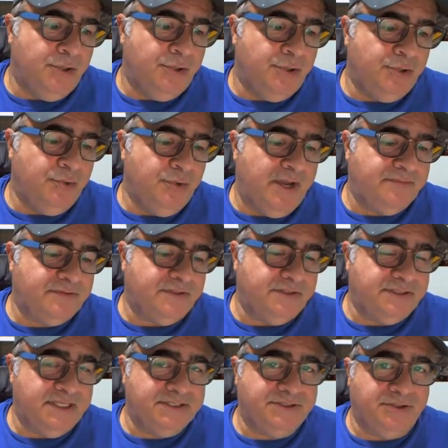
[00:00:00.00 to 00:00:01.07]
you have to
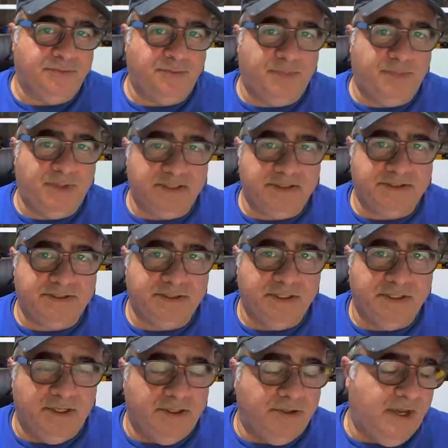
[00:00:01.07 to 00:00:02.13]
test your bits,
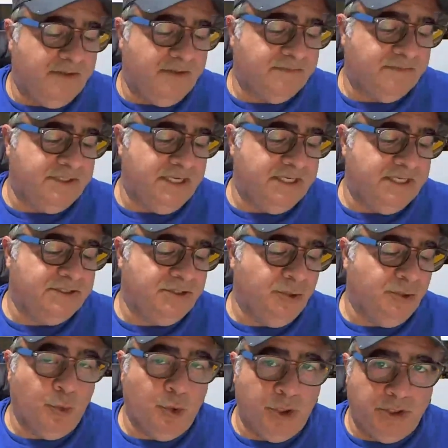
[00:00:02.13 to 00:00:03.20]
you have to test your
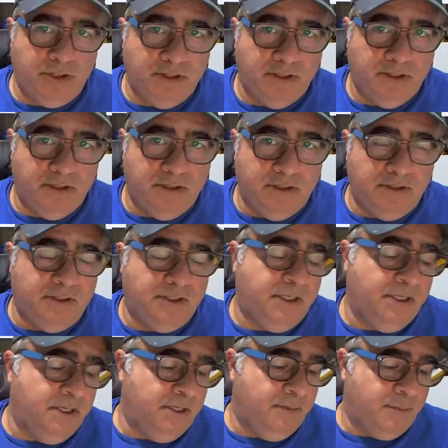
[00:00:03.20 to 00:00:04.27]
wood,
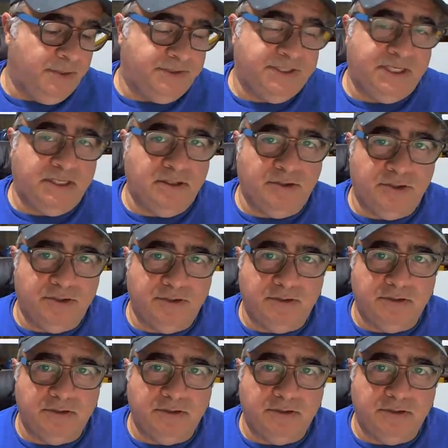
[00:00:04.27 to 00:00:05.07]
the particular